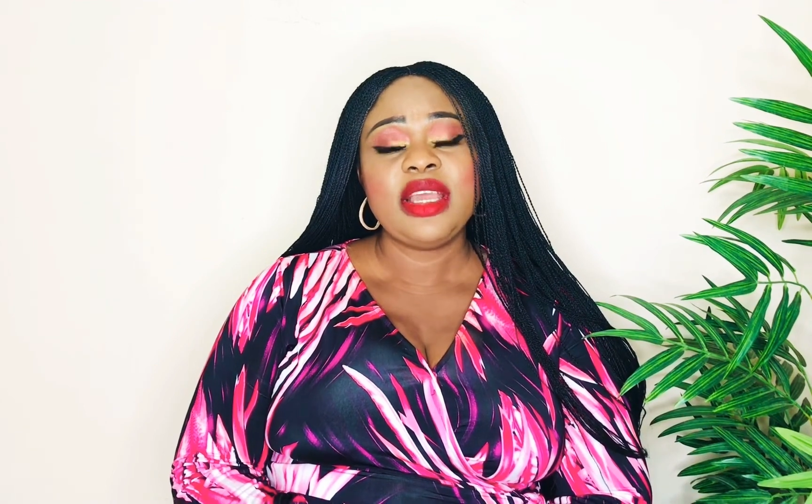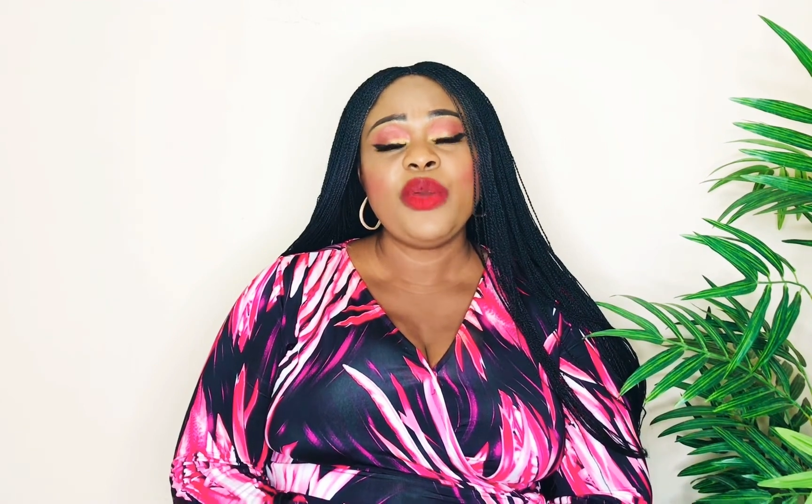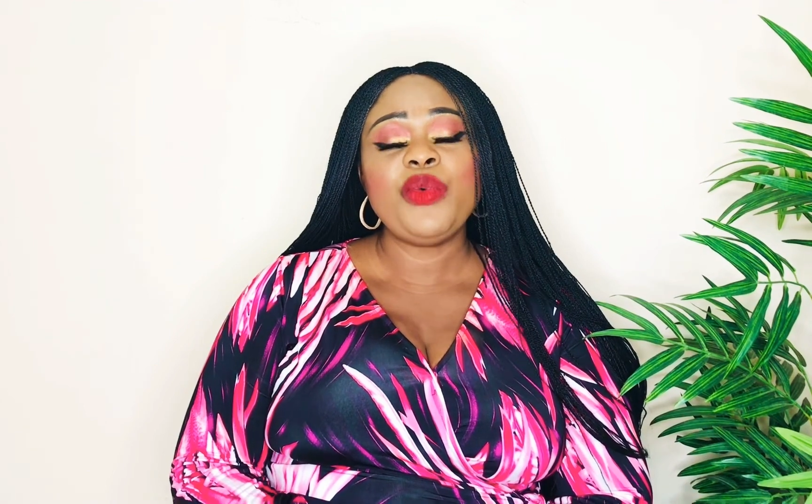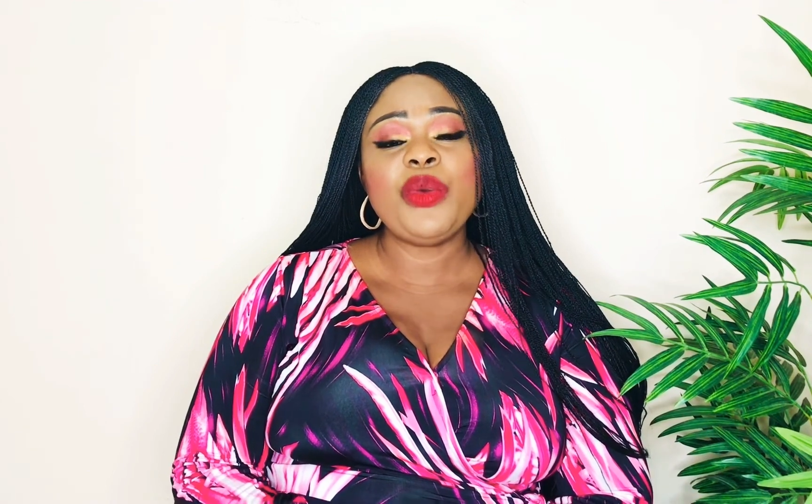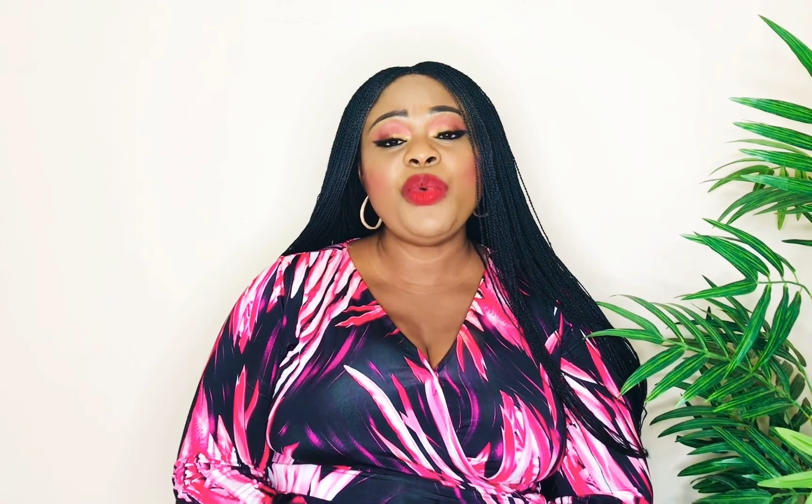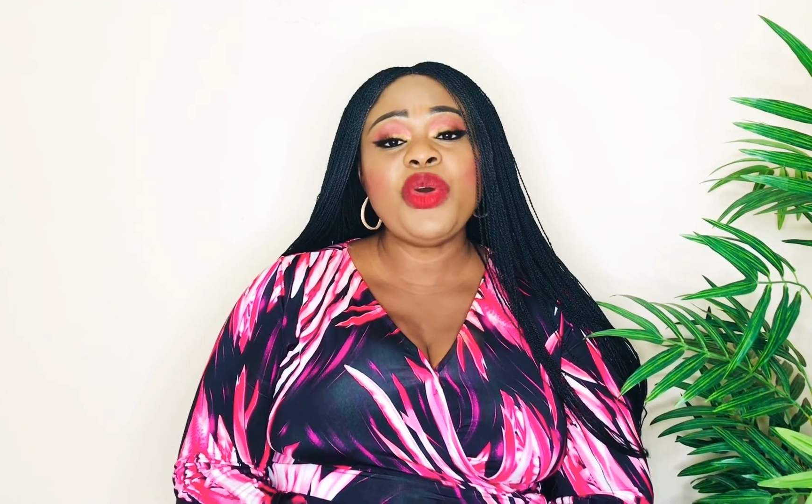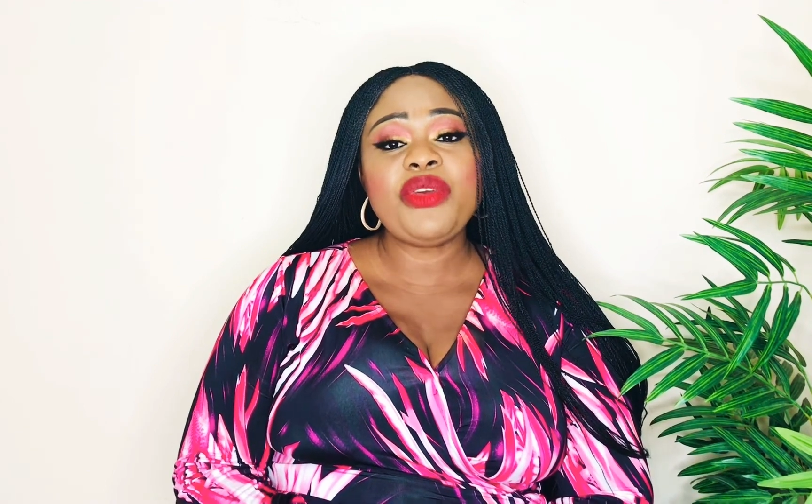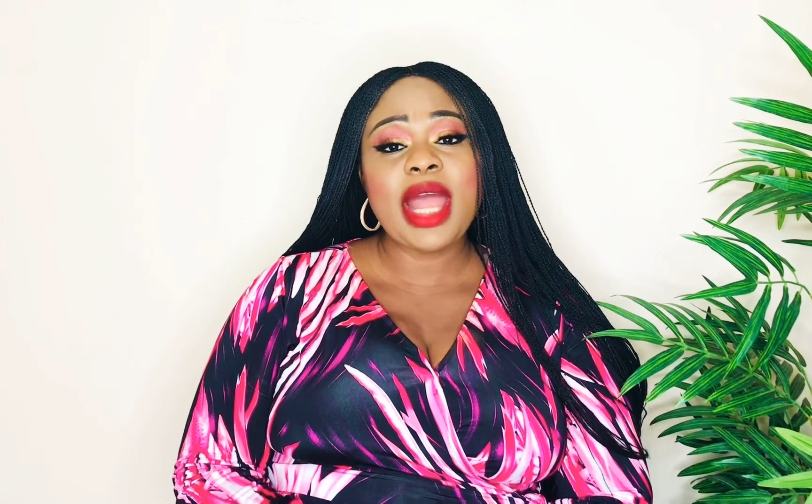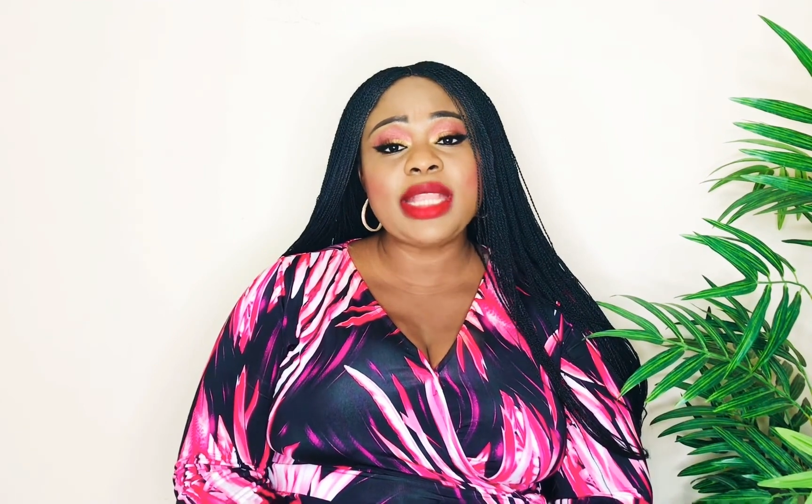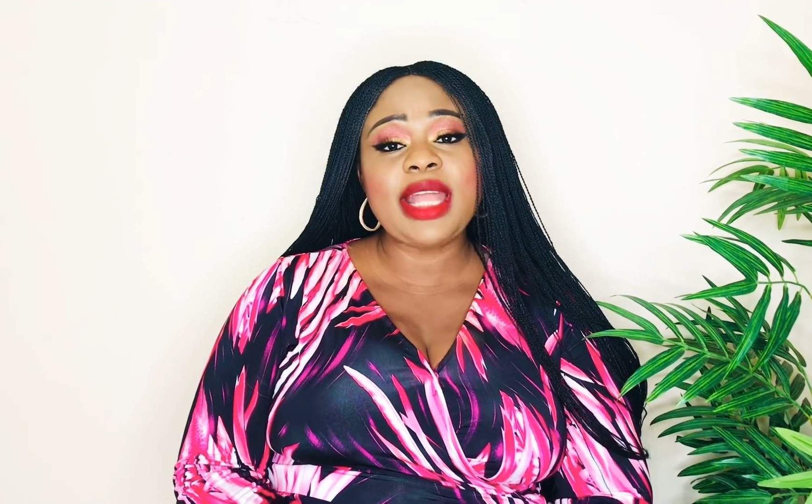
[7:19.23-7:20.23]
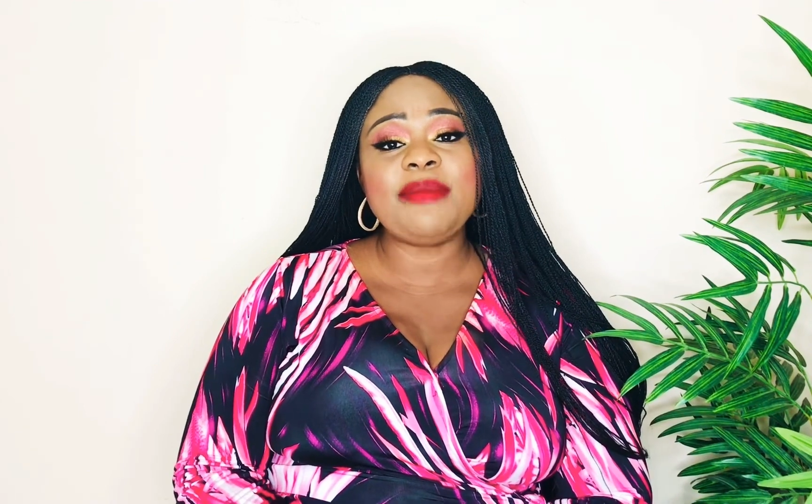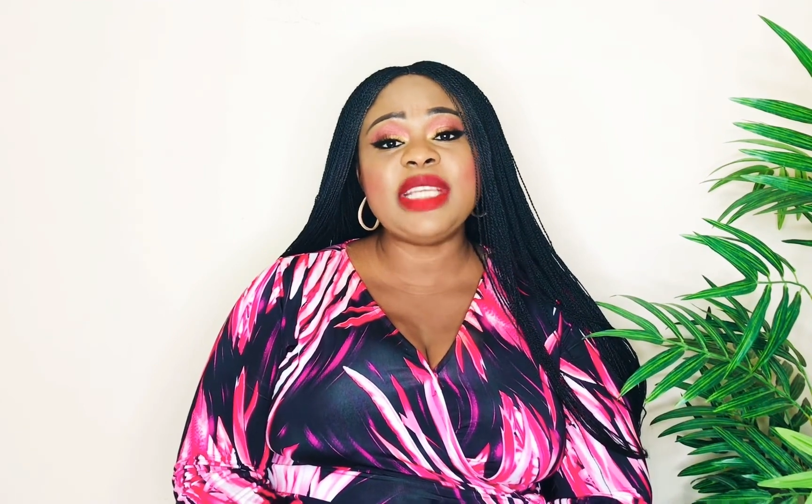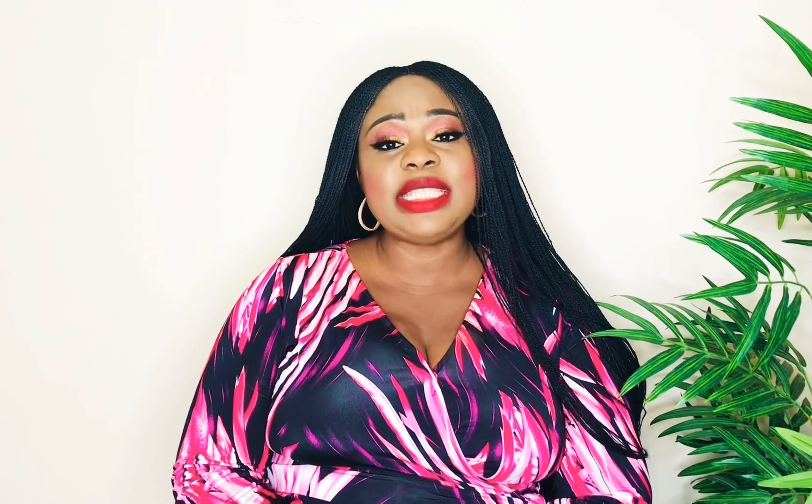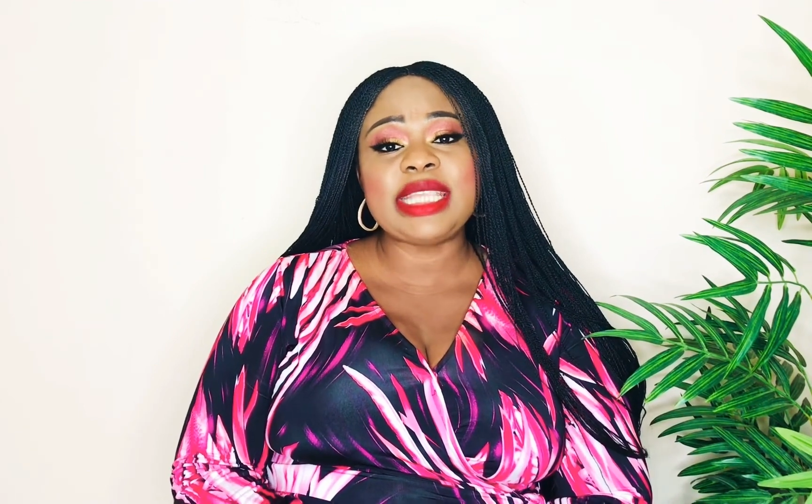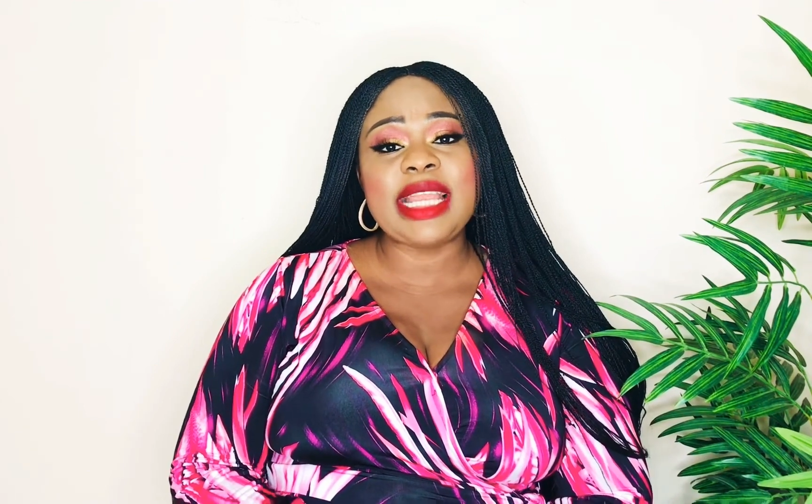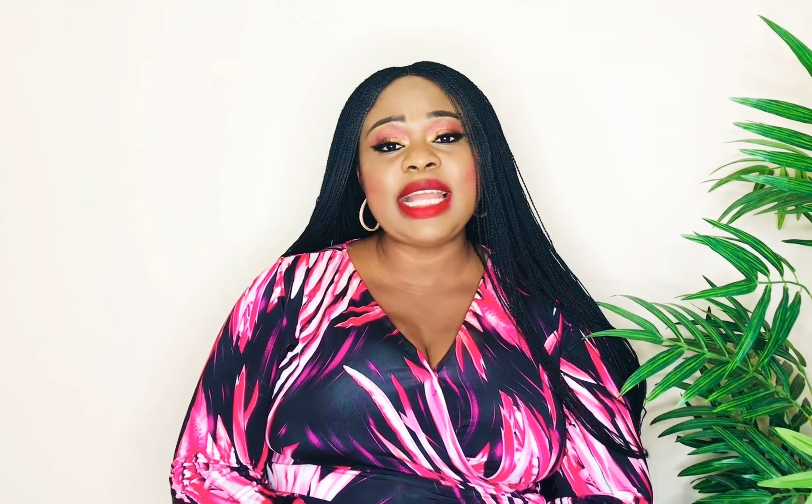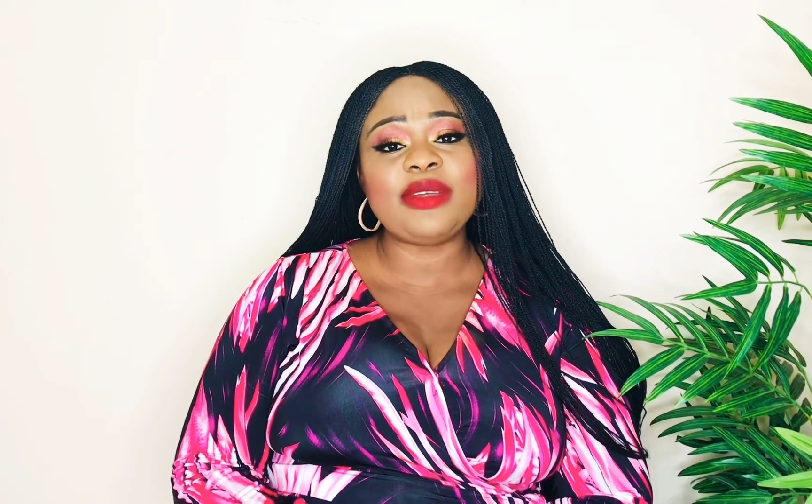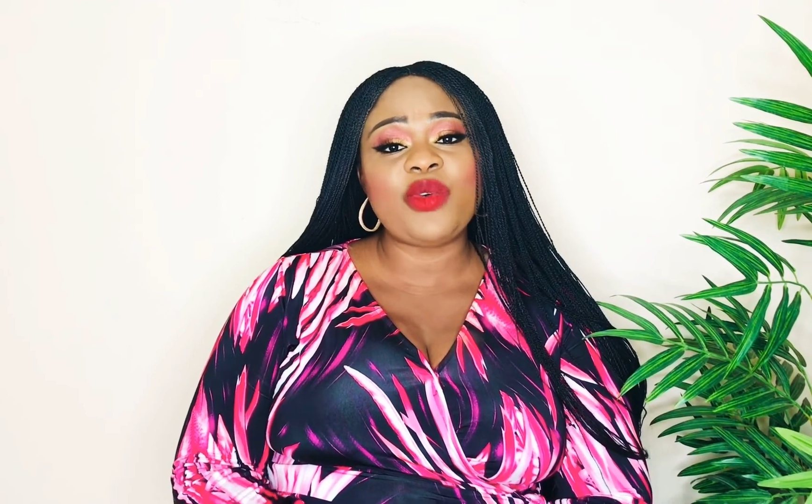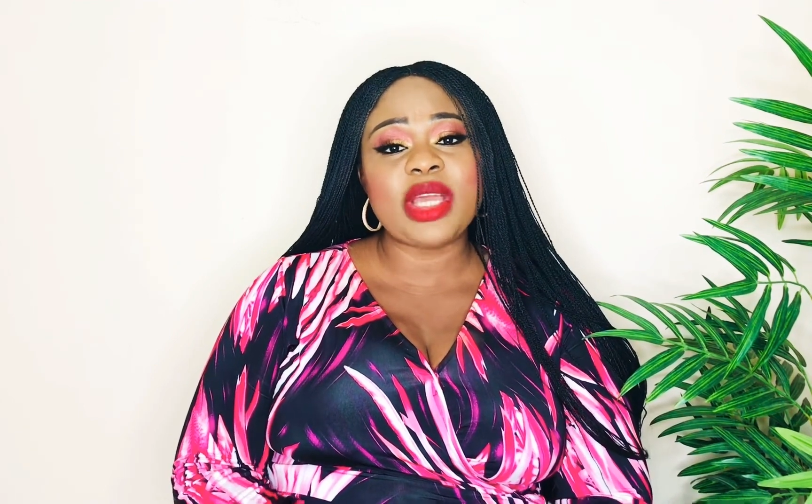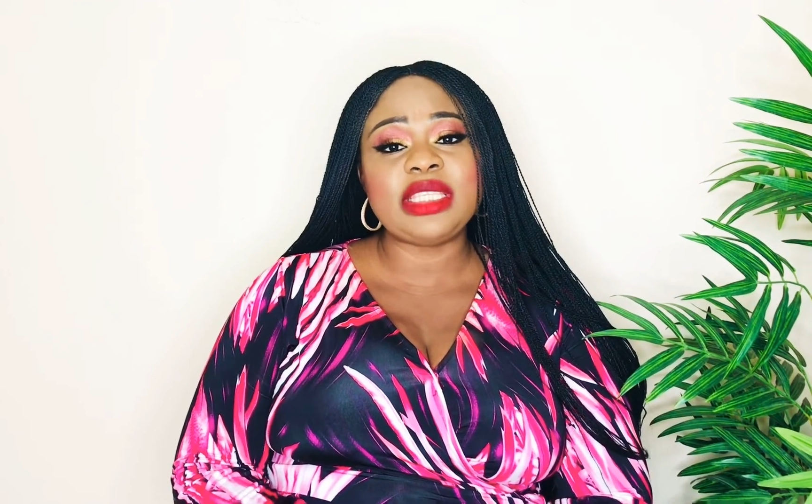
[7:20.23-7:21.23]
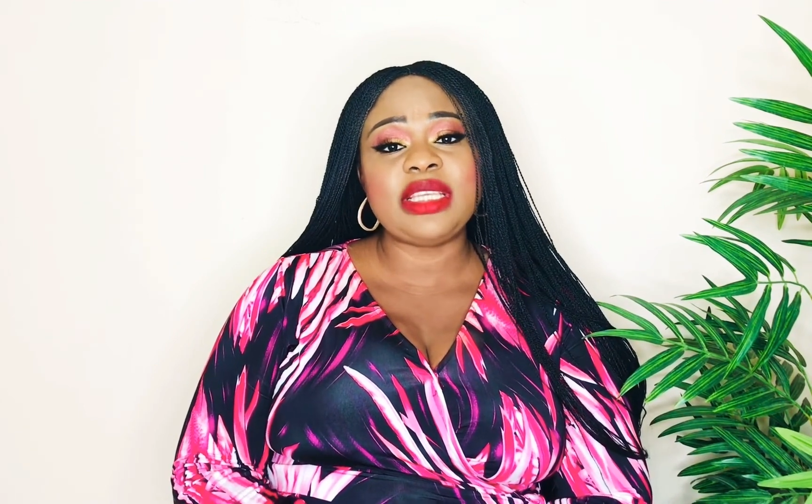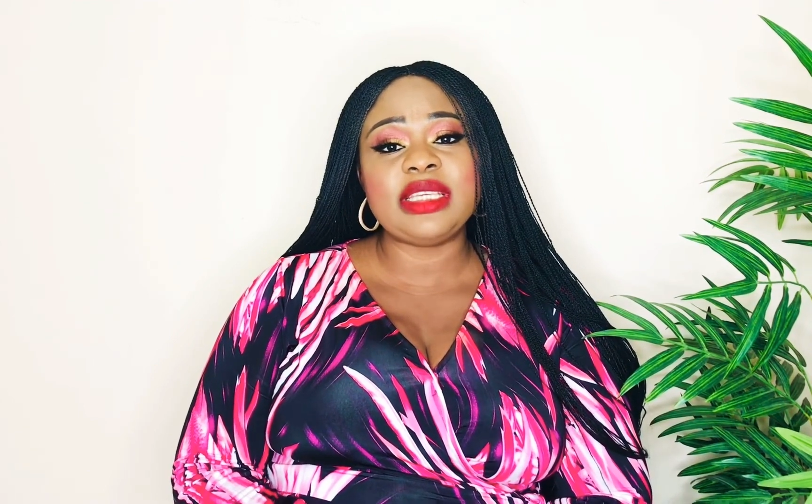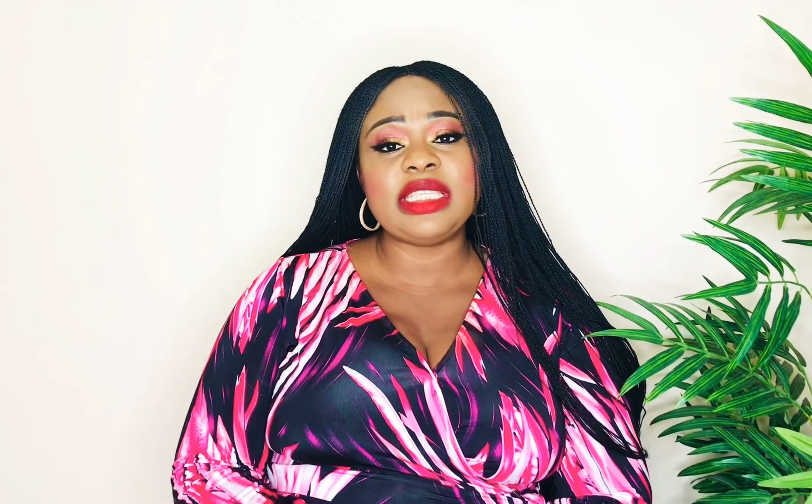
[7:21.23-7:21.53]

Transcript: We will randomly select questions